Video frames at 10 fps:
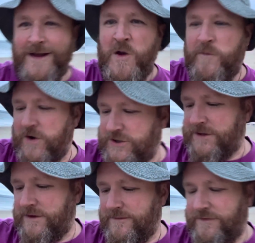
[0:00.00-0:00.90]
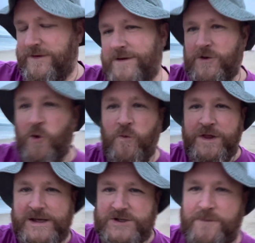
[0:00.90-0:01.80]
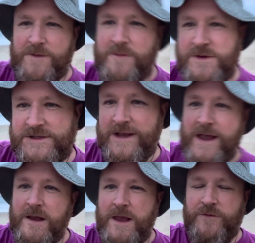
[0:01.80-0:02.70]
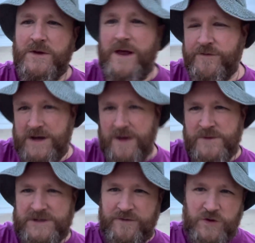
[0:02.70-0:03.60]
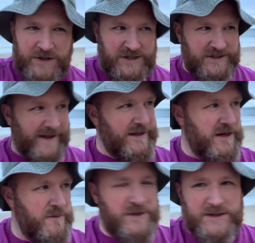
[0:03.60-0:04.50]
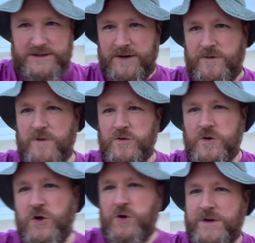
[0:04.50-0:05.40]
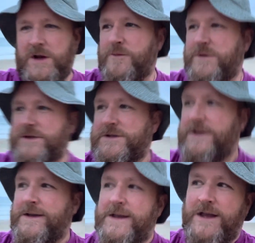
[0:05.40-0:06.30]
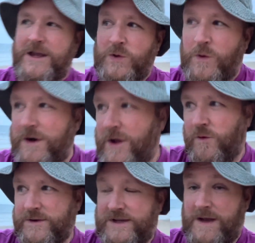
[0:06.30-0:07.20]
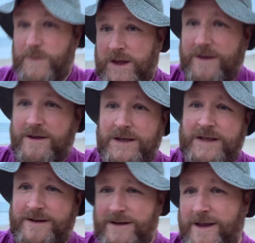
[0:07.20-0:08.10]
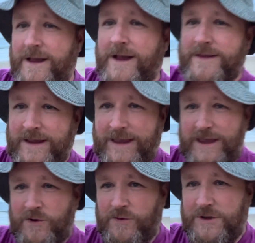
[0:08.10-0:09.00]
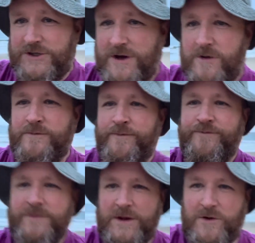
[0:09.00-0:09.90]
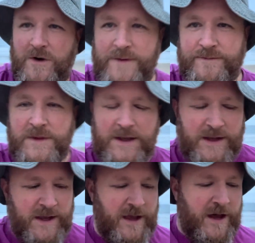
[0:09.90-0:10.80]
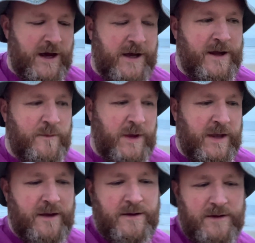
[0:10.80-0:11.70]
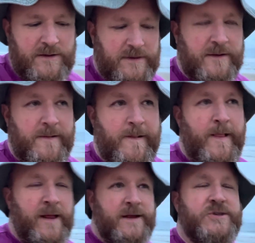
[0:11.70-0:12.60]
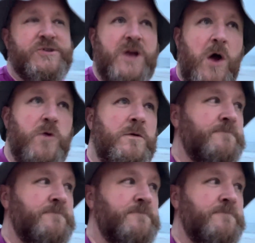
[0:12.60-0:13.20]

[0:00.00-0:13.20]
version of all things Tom numbers. If you love the numbers, if you understand the numbers, if you feel good on the numbers and you want to know what's coming, then get in on the show. All right. Um, so,